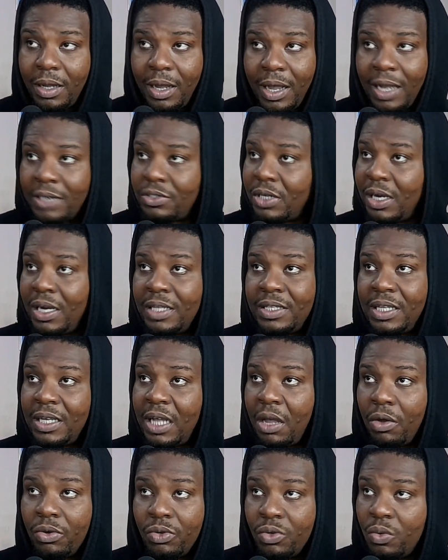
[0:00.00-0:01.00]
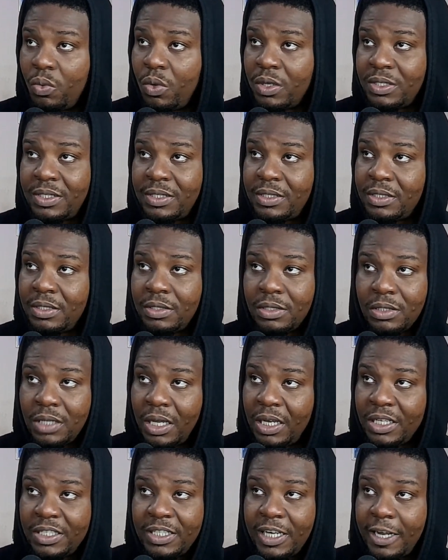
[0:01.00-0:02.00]
I actually think I'll do worse in
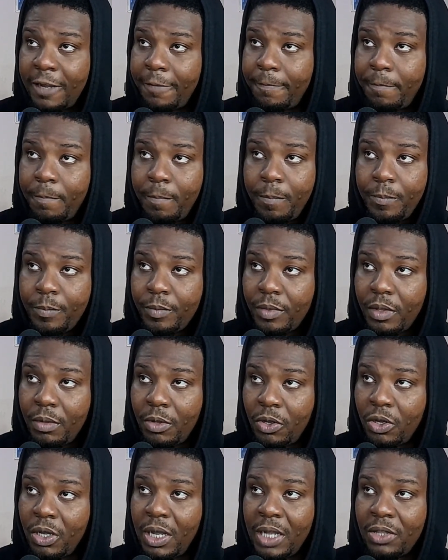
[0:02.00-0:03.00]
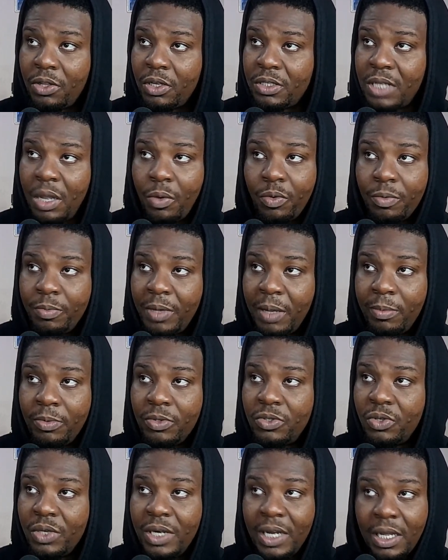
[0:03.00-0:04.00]
Asia because I thought I would be
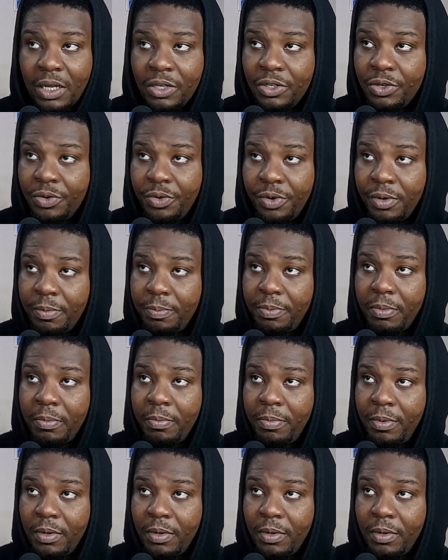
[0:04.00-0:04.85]
able to nail Europe.